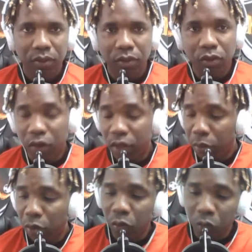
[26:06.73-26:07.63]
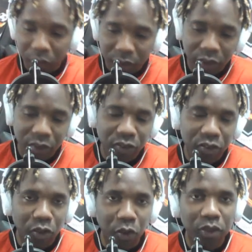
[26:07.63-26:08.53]
Talking about winners
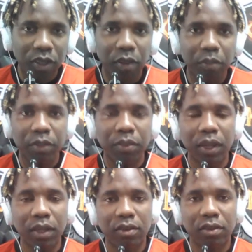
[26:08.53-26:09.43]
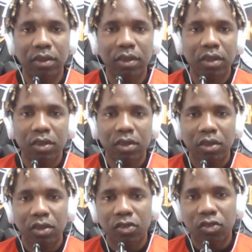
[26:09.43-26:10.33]
don't compromise.
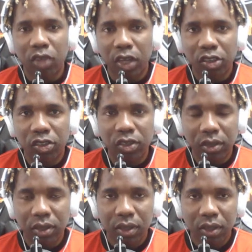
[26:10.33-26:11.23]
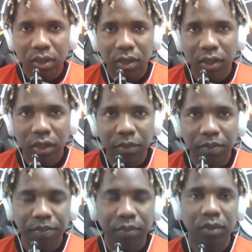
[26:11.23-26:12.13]
Something
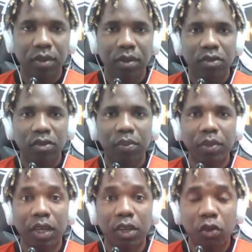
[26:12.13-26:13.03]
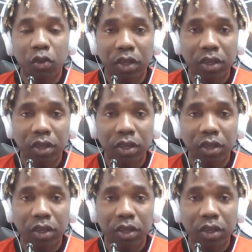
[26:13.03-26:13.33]
that you